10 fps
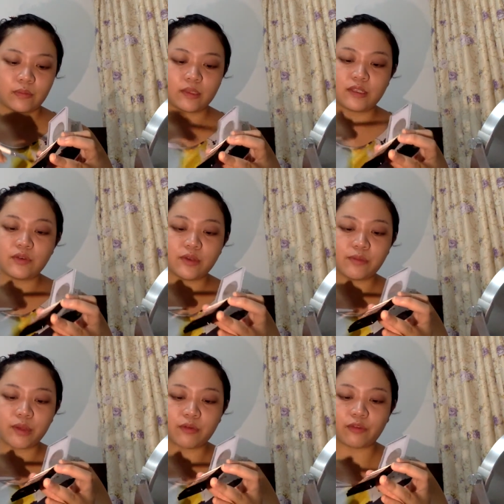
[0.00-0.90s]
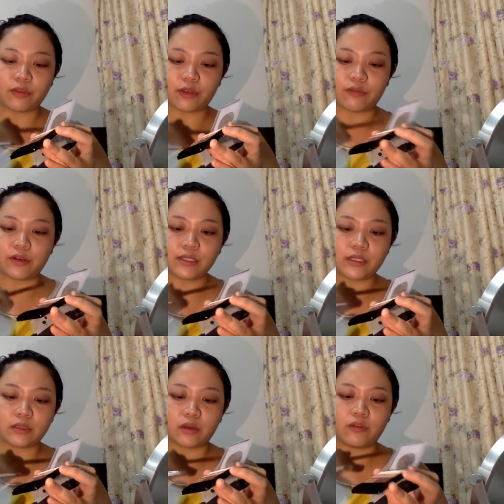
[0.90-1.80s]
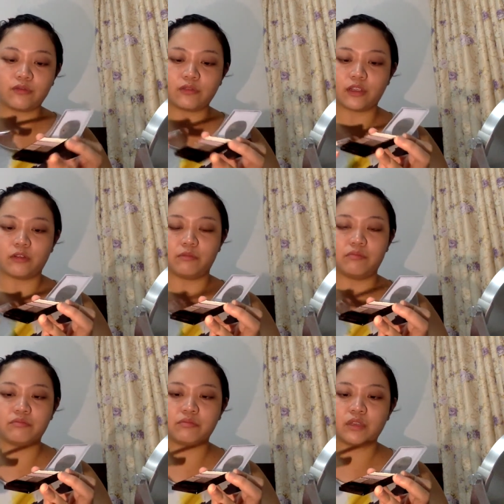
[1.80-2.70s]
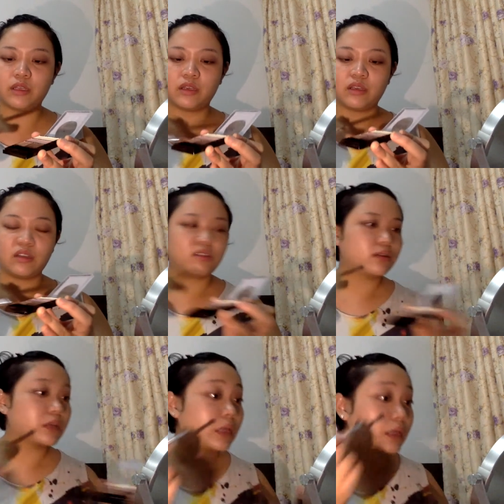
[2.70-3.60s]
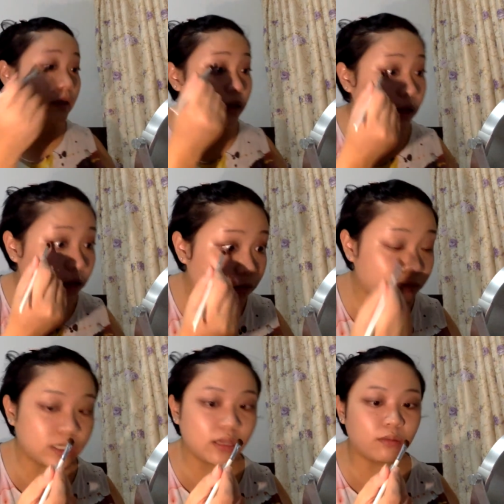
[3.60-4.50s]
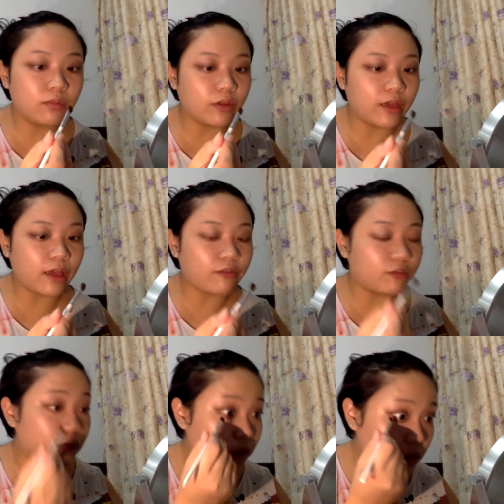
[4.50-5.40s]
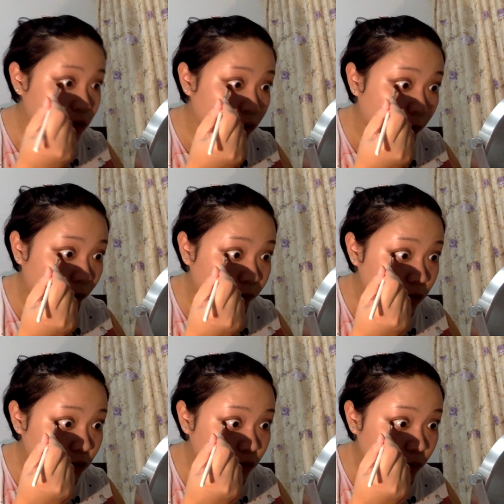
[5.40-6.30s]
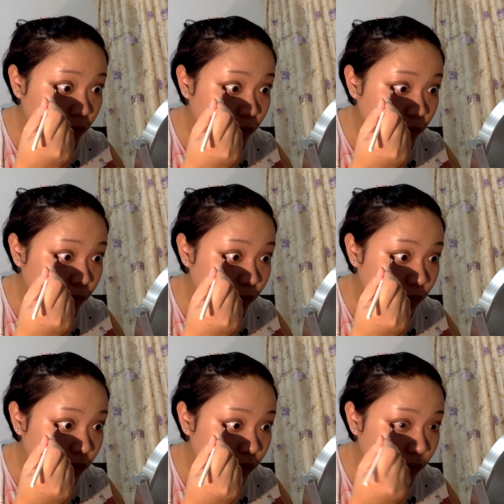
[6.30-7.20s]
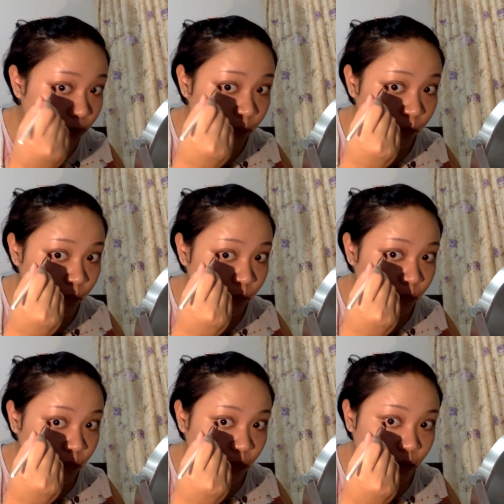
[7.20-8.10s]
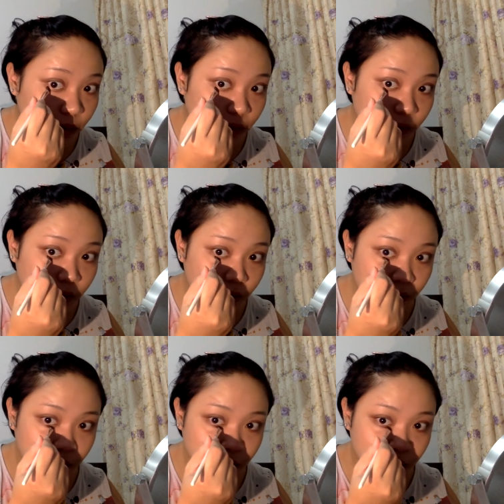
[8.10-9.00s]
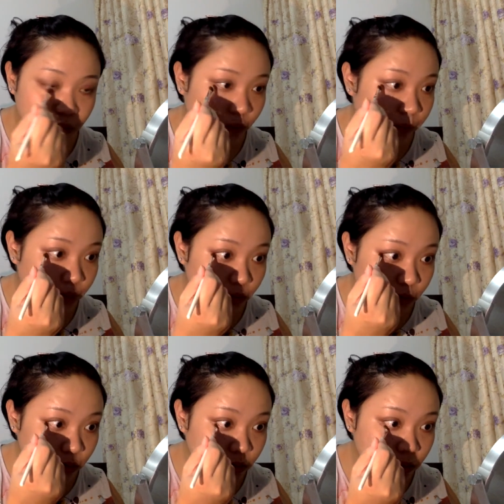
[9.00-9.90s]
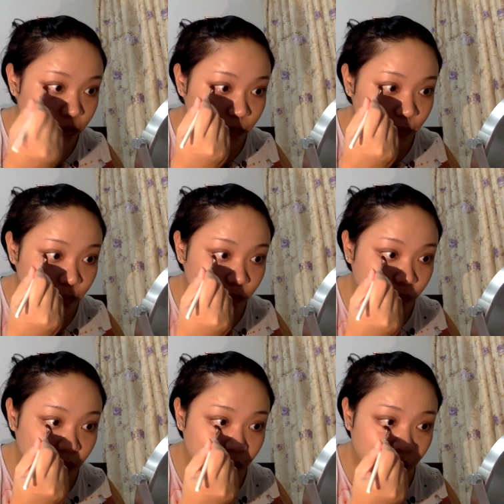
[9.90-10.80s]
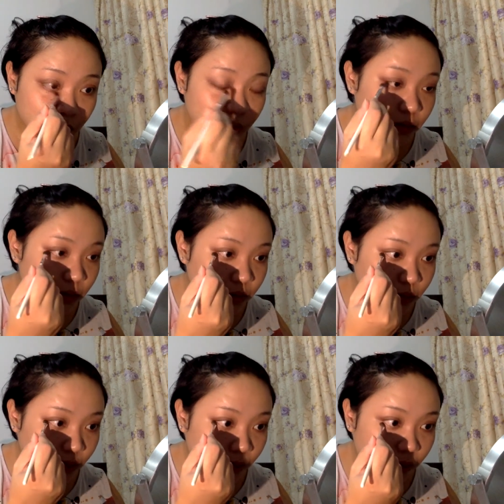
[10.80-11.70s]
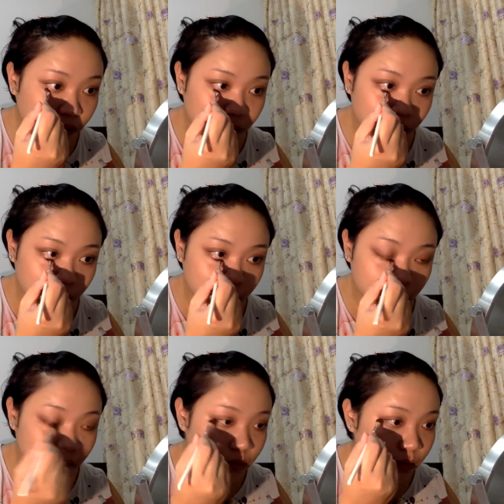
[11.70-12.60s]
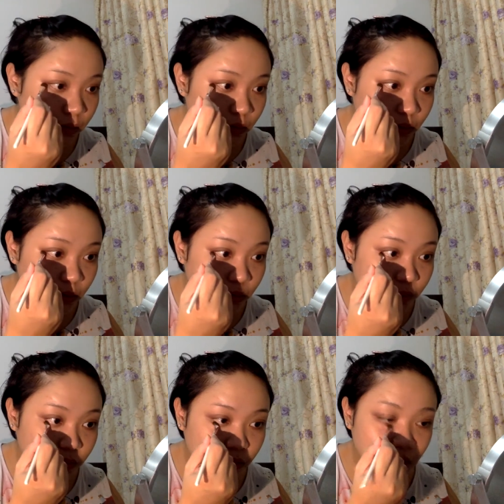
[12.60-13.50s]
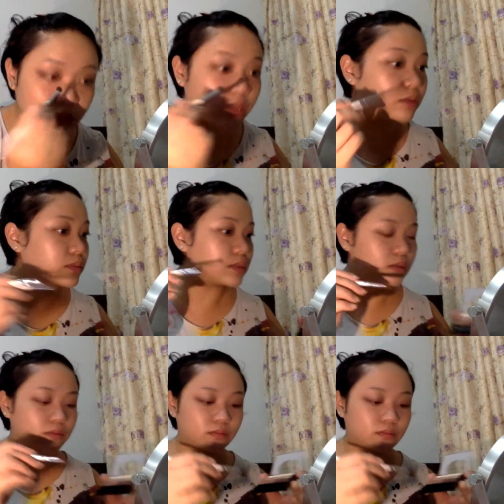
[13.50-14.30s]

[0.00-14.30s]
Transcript: Still keeping with the very soft kind of theme we have today, so I'm just going to put it here and then swipe it across. And I really think the angle brush helps.